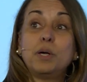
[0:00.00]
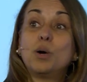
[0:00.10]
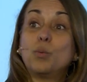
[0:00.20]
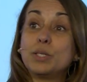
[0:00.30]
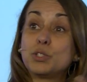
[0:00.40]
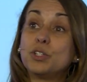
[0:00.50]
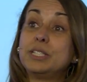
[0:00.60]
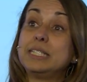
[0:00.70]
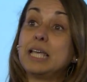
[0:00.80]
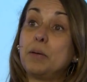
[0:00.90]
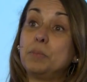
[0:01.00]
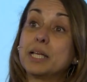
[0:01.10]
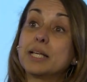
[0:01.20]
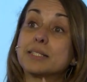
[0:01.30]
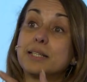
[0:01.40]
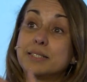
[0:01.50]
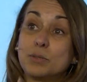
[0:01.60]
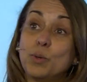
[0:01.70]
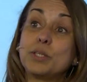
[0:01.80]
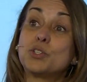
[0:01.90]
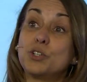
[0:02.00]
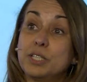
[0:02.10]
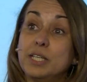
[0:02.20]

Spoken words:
1/3 in the Americas, and 1/3